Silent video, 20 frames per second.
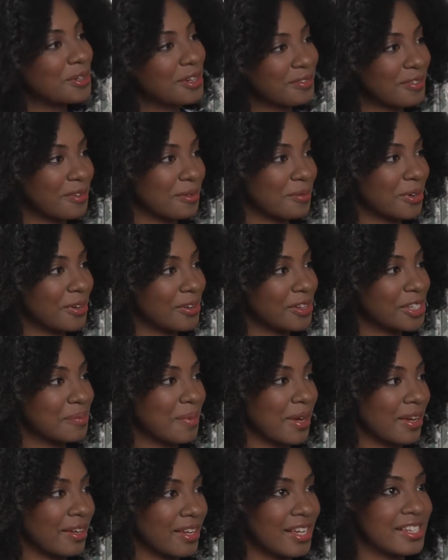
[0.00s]
different worlds,
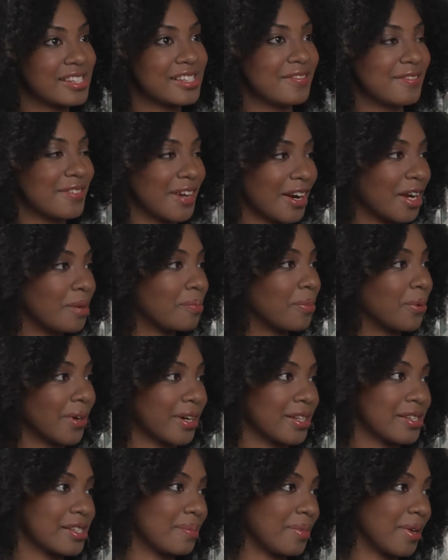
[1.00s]
but it's very
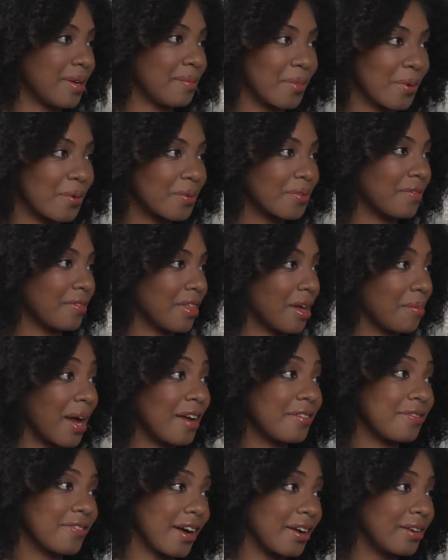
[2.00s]
important to be in both of them,
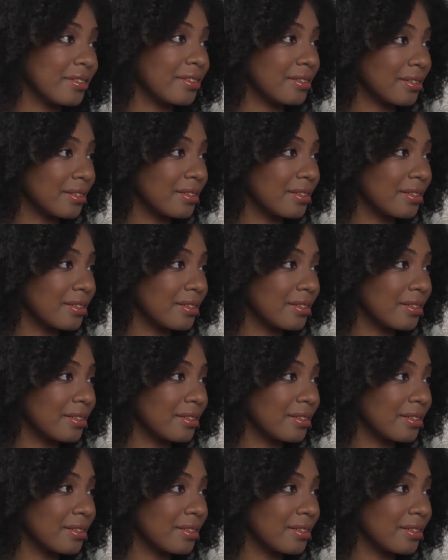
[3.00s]
I found.